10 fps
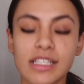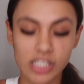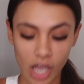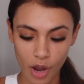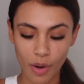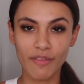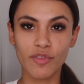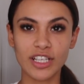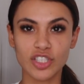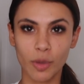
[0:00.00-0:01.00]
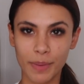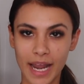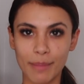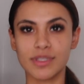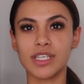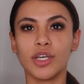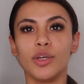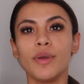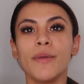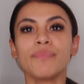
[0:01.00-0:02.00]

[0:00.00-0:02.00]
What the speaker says: So I've actually not been able to...